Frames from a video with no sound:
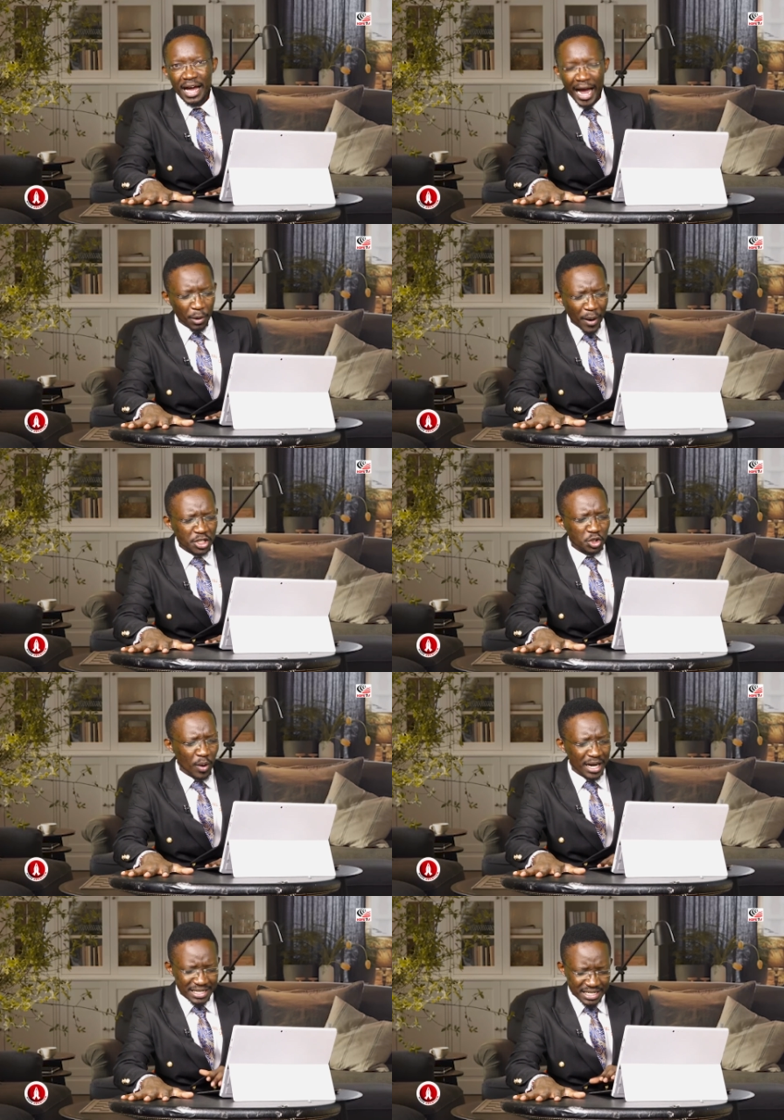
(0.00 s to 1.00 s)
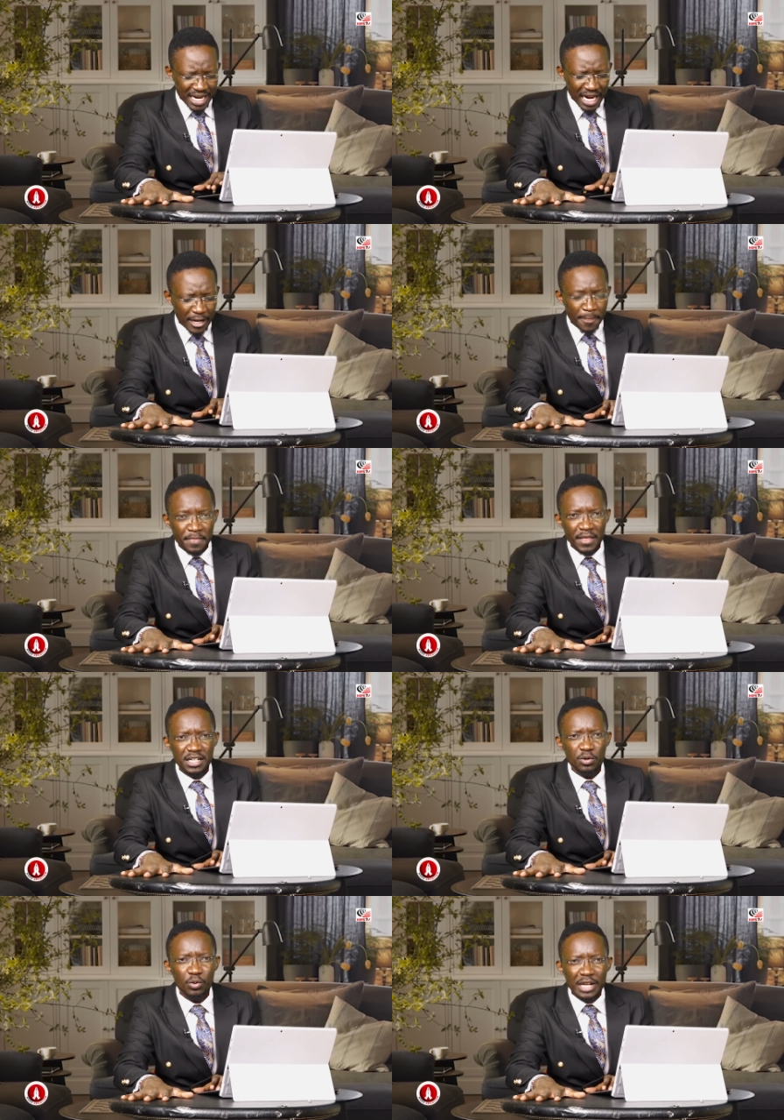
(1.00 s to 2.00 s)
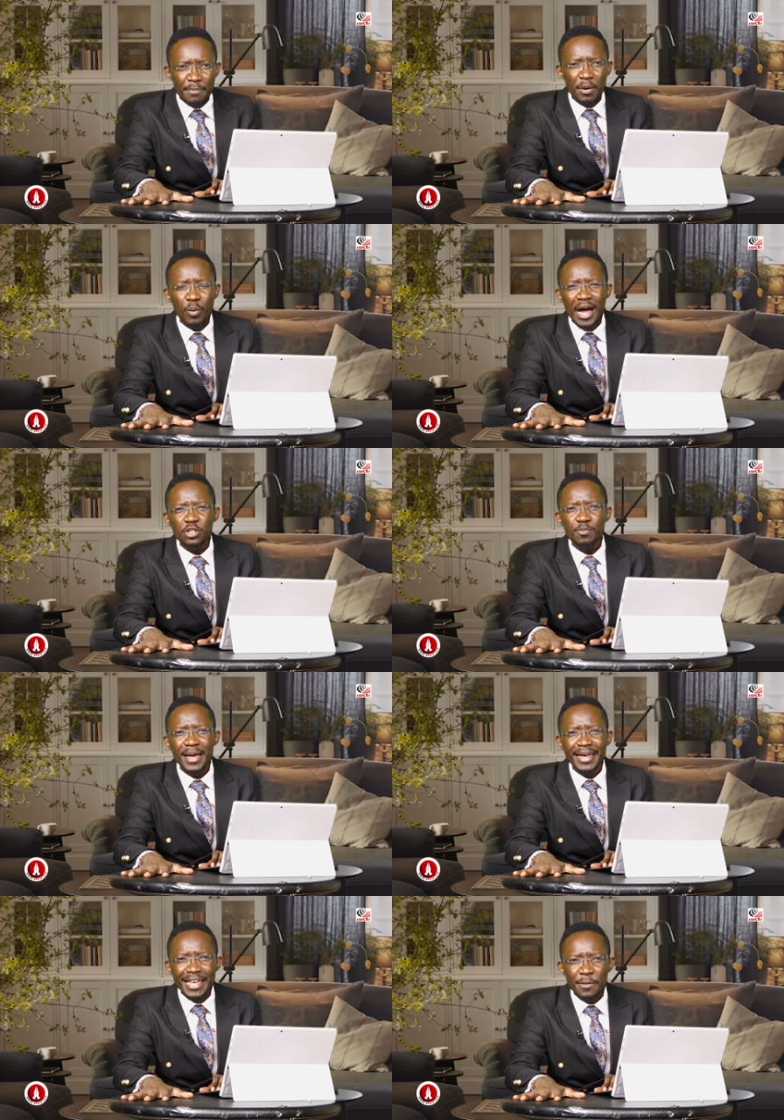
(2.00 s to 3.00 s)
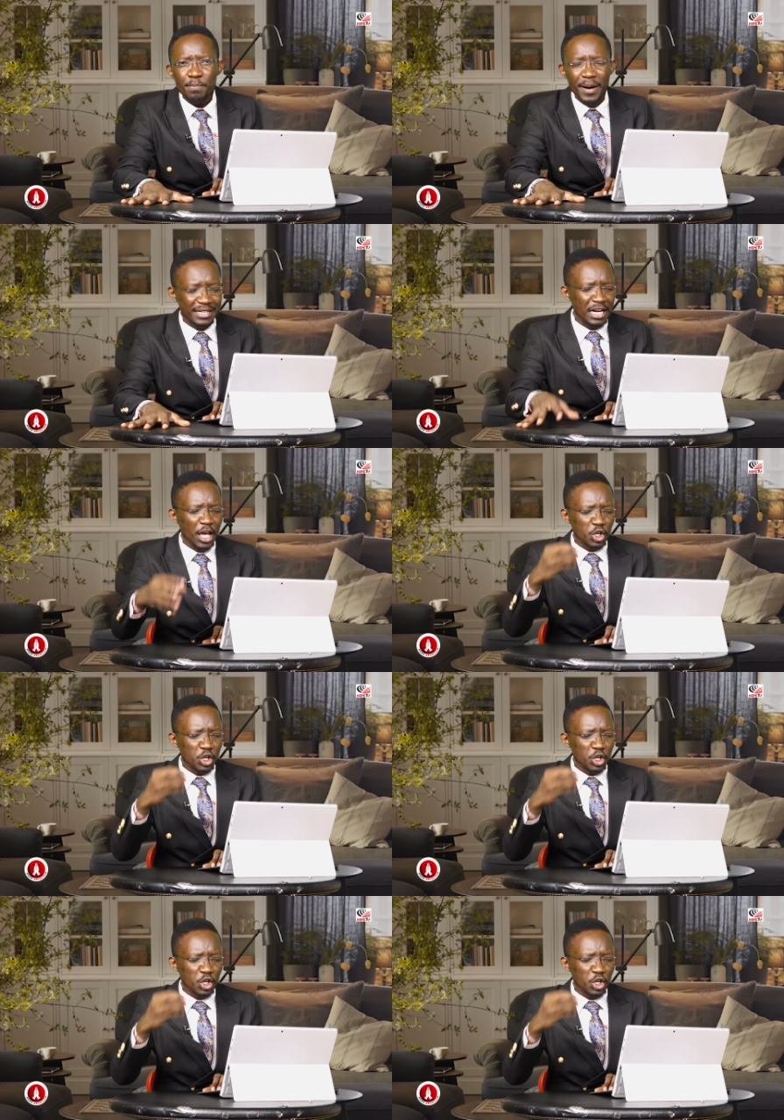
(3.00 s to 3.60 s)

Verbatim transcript: I want you to understand that number one, to make impact,